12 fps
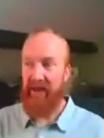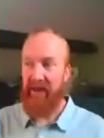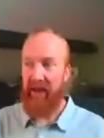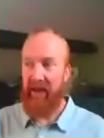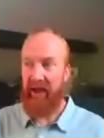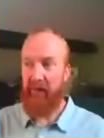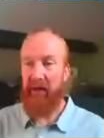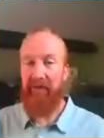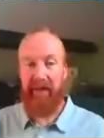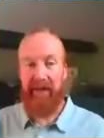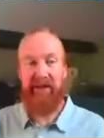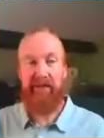I
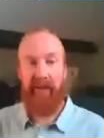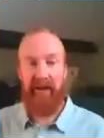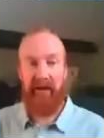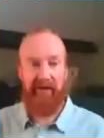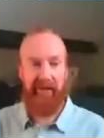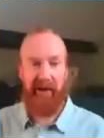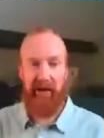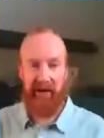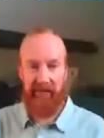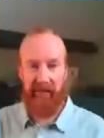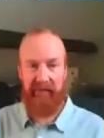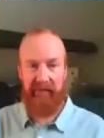spent the
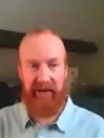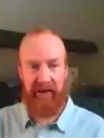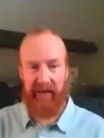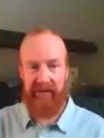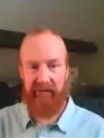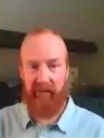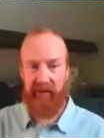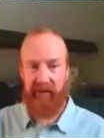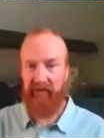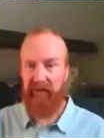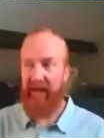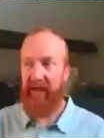last 15 years of my
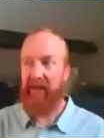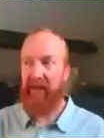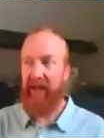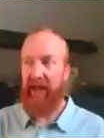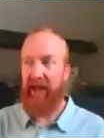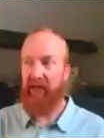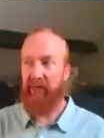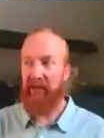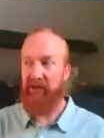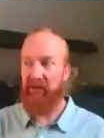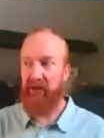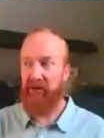career
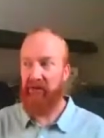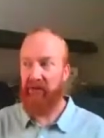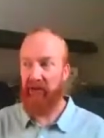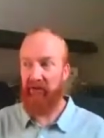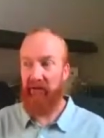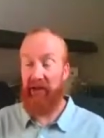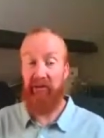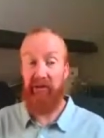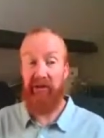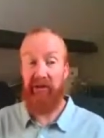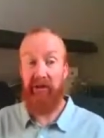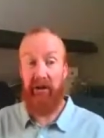helping students and
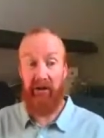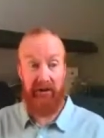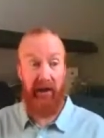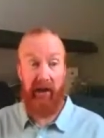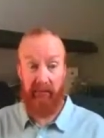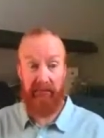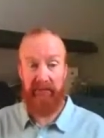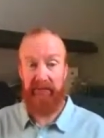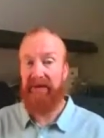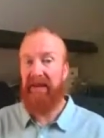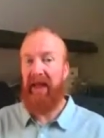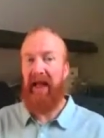graduates start up,
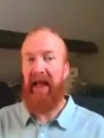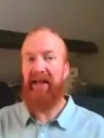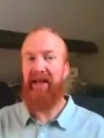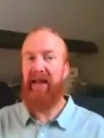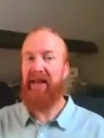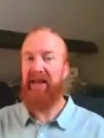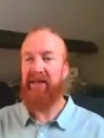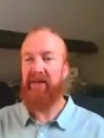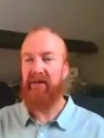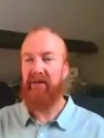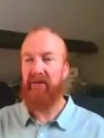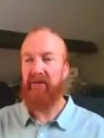and that
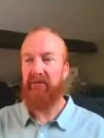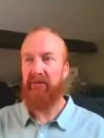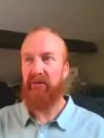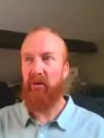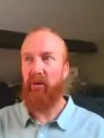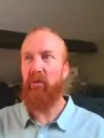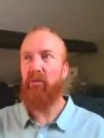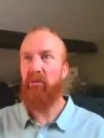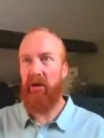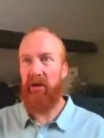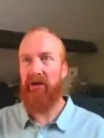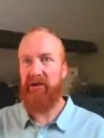is all
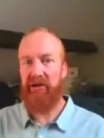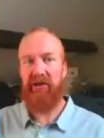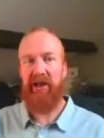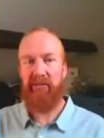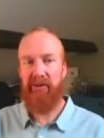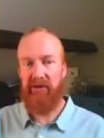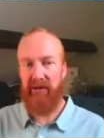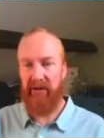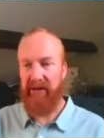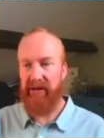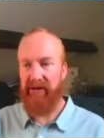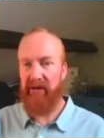kinds of shapes and
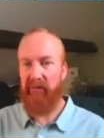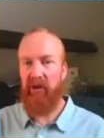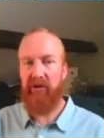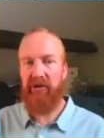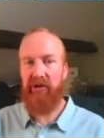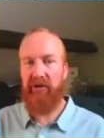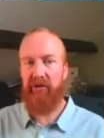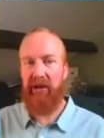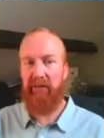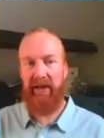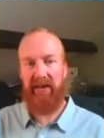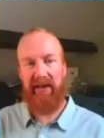sizes. So we're not just
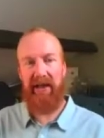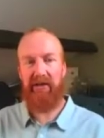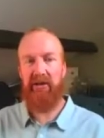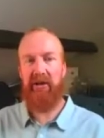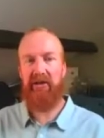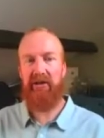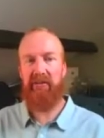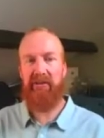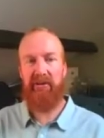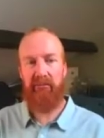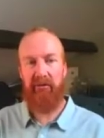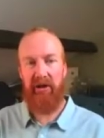talking about tech
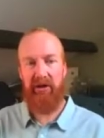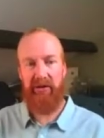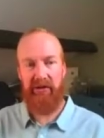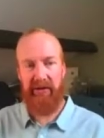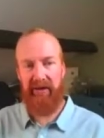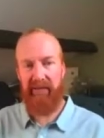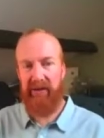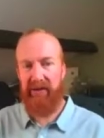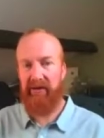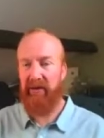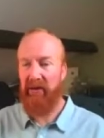startups and products and services.